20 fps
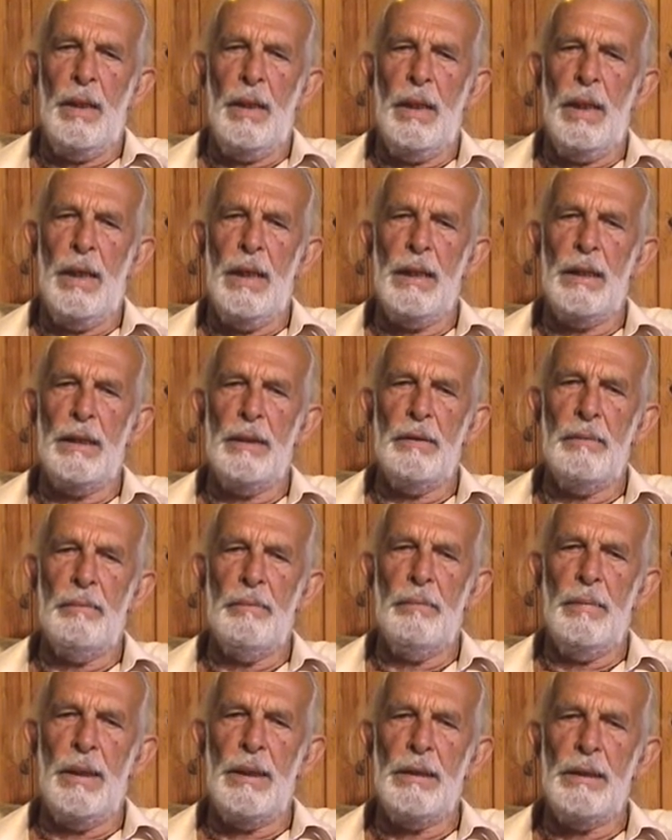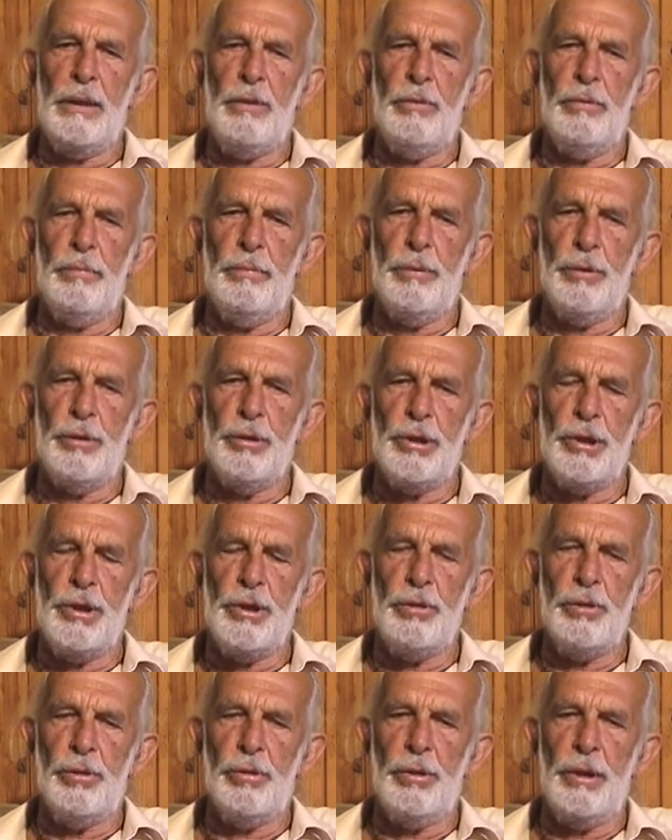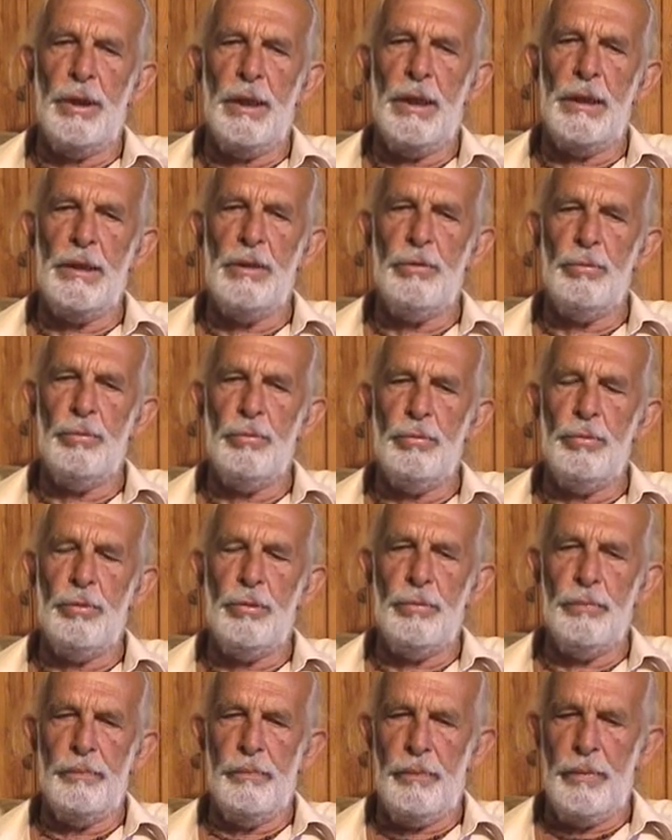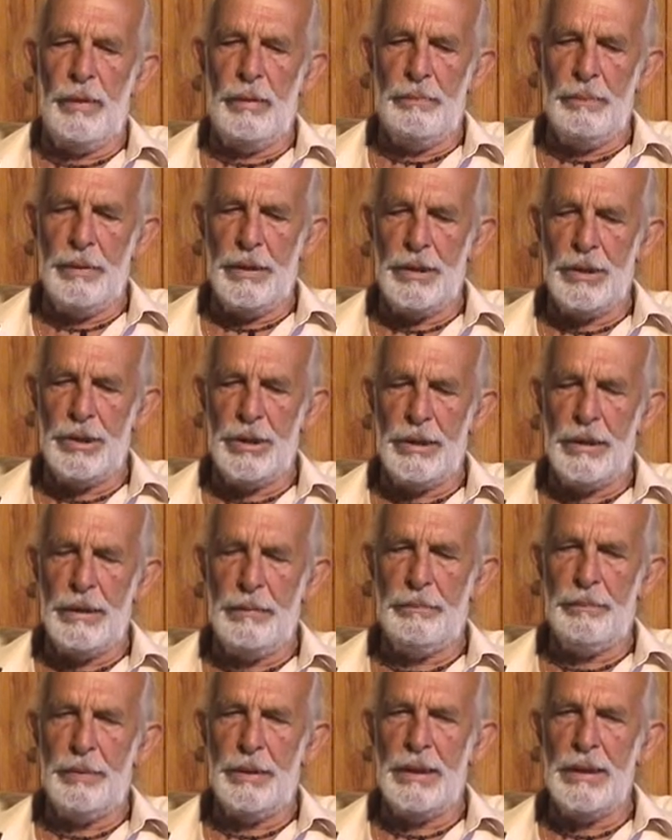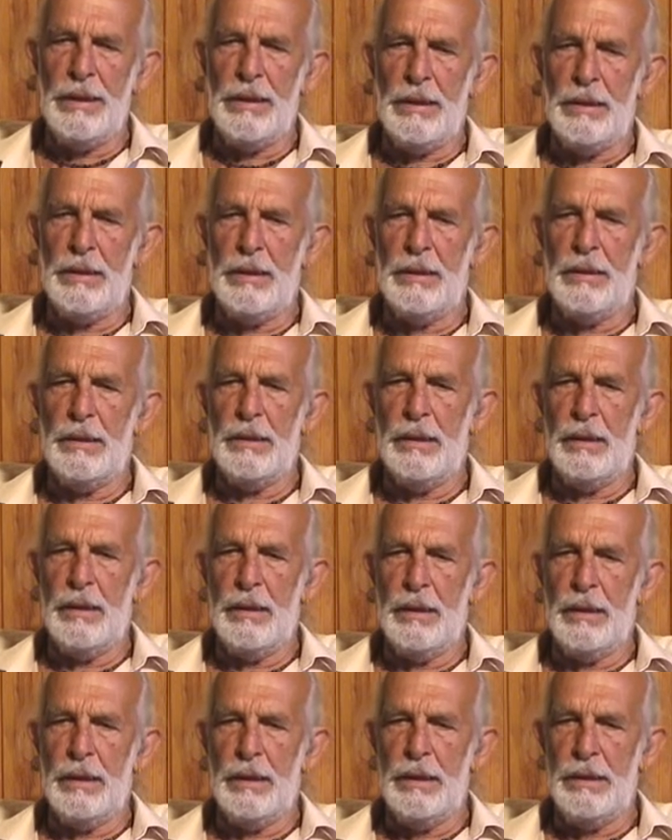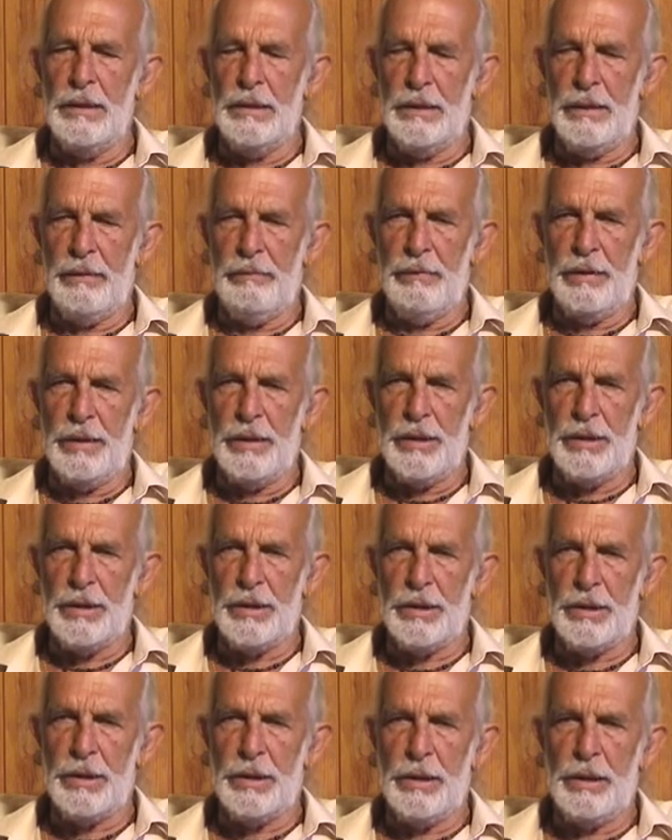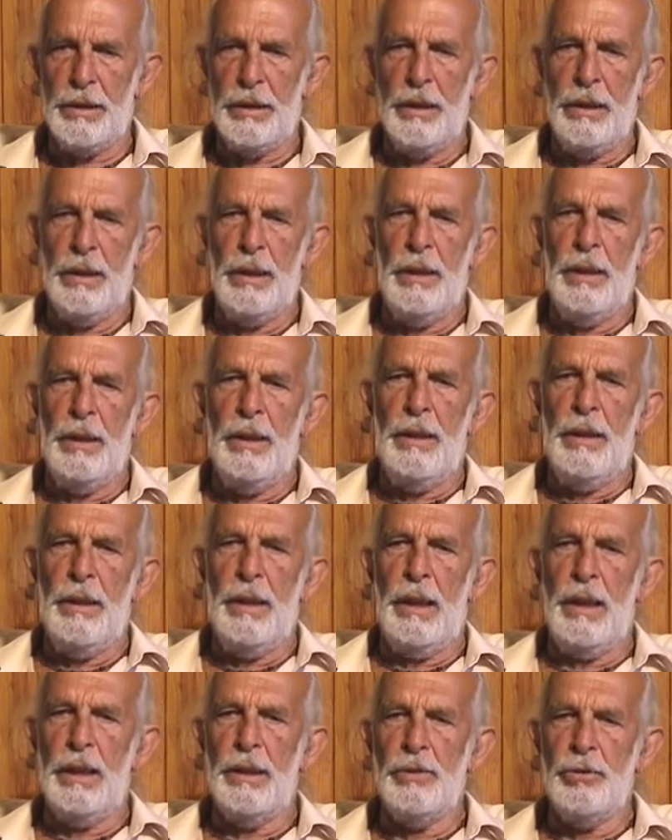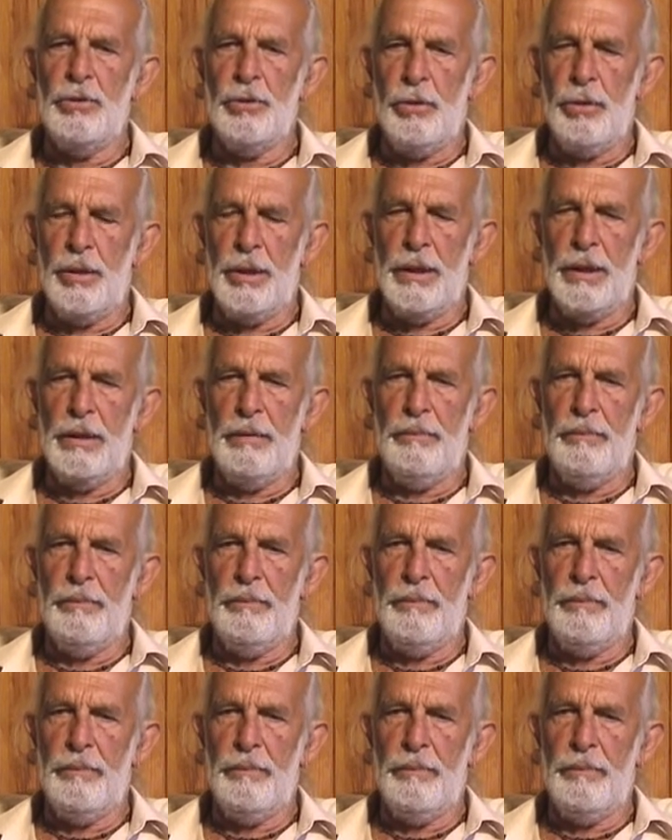I made a composition. I took the picture, printed it in reverse, and joined them,